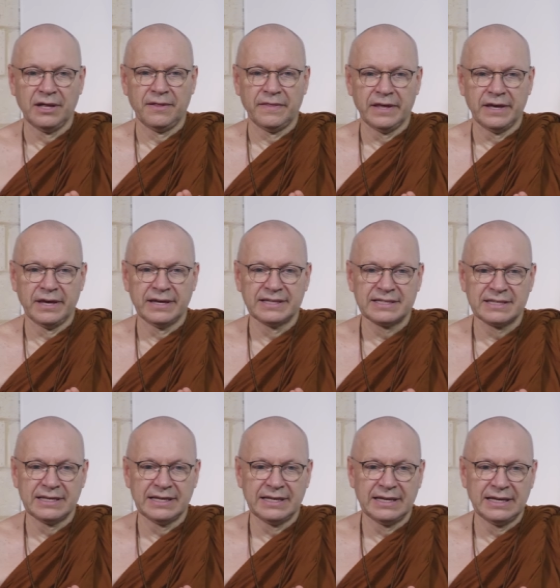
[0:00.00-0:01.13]
the
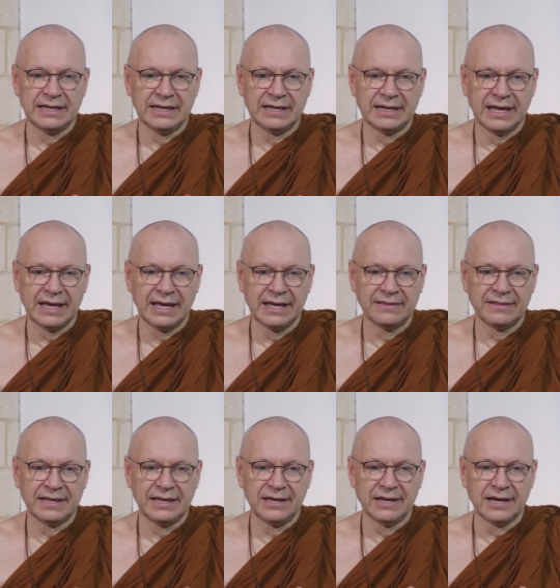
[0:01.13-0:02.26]
seen and
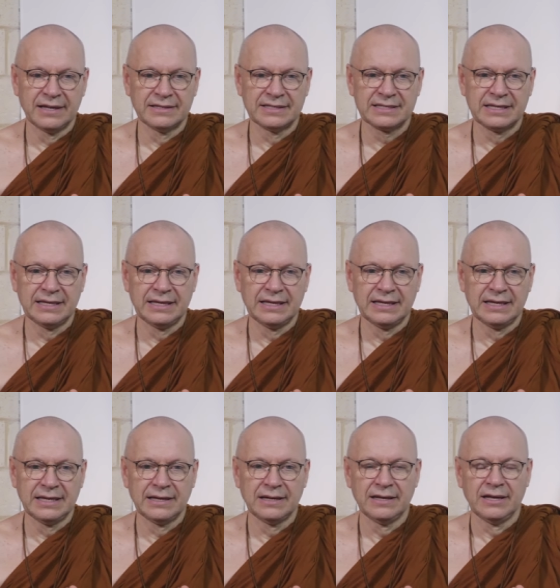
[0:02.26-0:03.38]
the
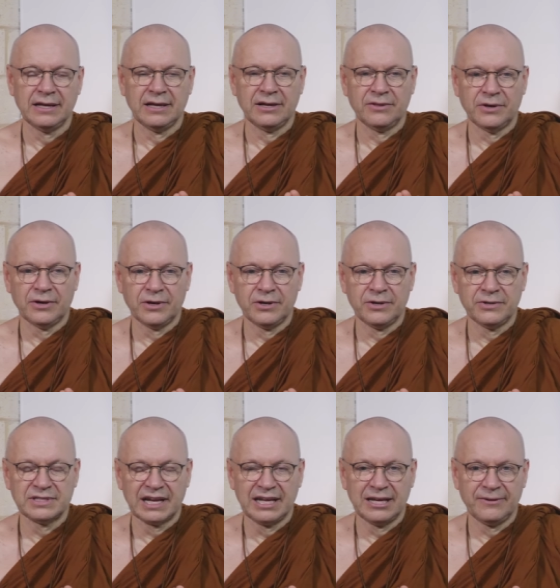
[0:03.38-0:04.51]
unseen, those
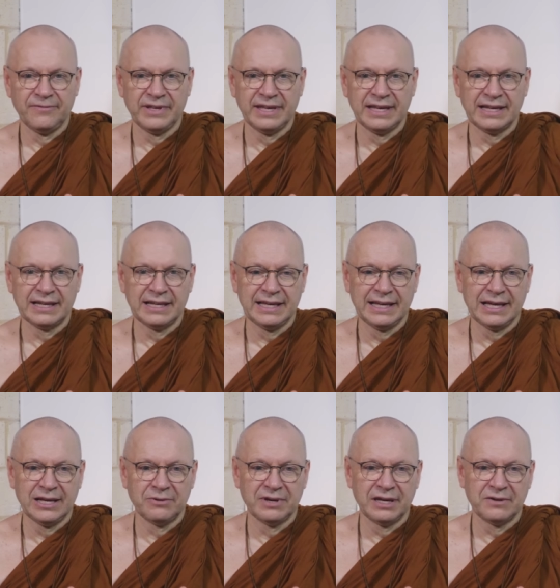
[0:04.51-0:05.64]
living
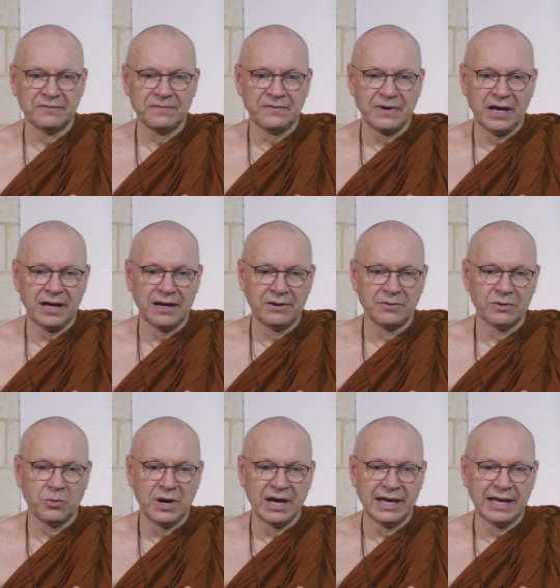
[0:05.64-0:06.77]
near and far
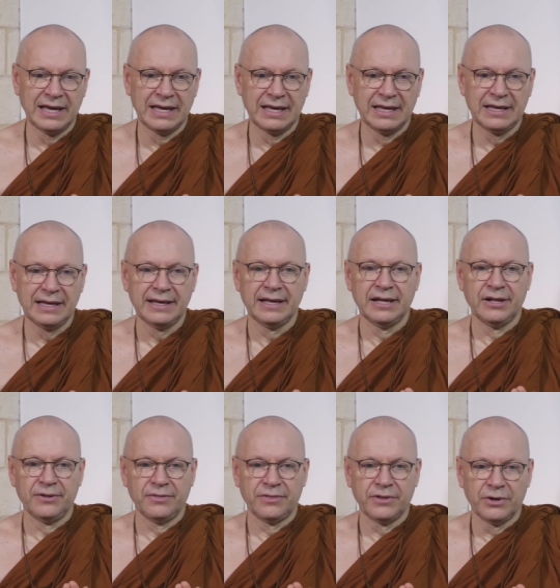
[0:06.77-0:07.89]
away,
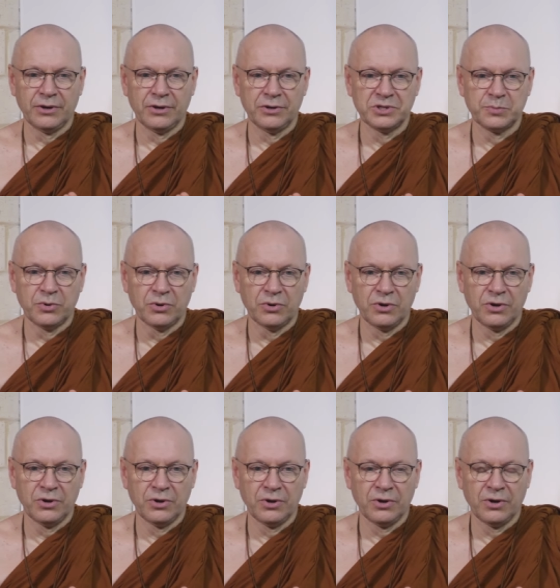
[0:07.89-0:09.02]
those
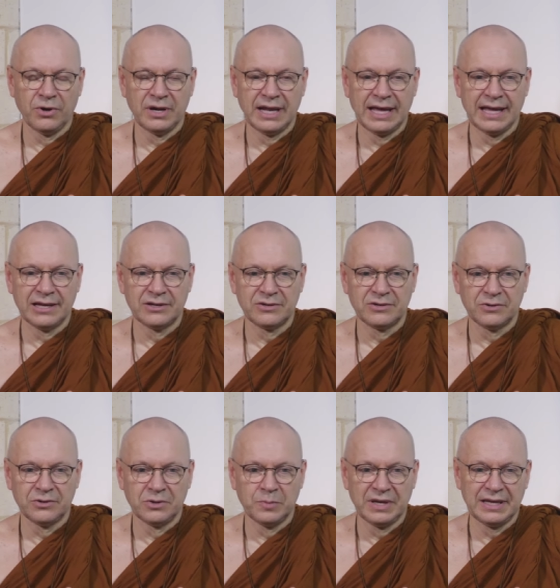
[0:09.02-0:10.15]
born and
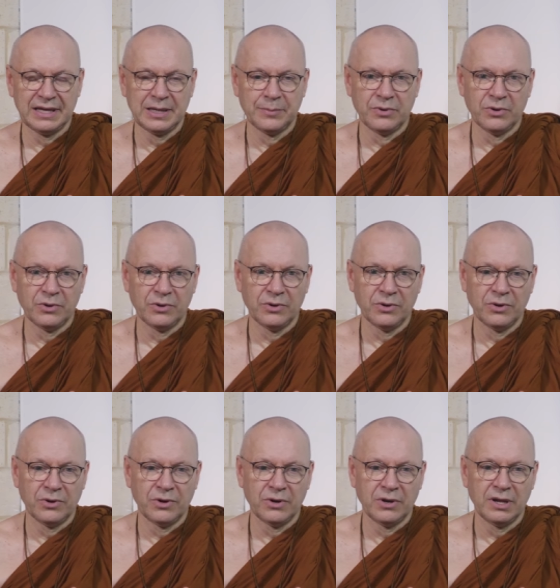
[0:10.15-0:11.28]
to be
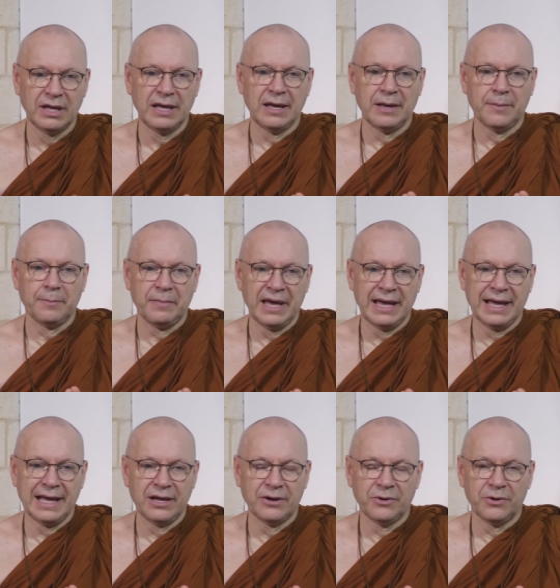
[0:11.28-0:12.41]
born,
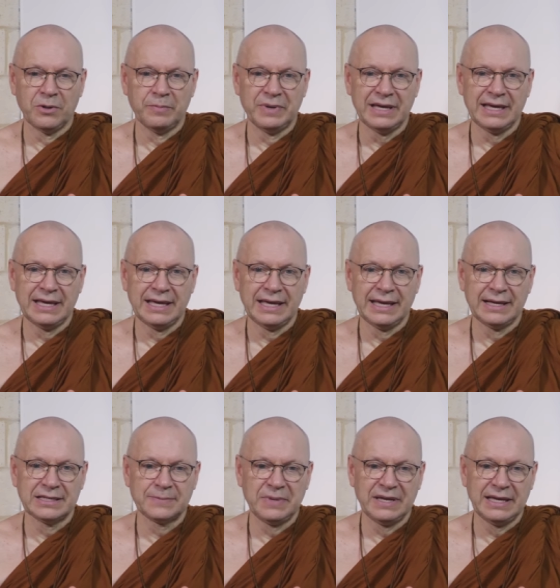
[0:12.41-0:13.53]
may all
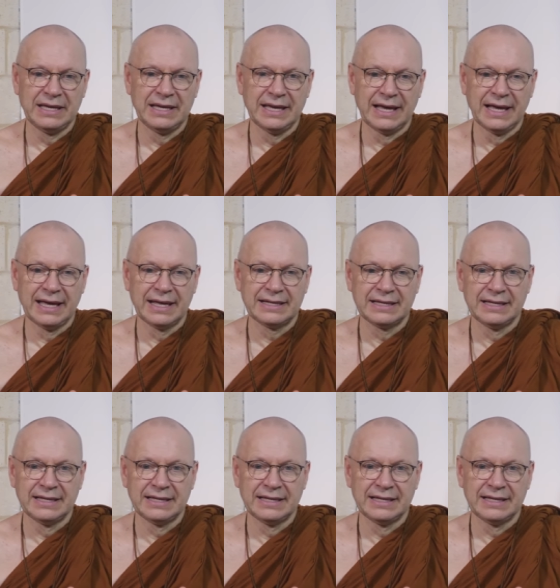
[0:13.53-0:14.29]
beings be at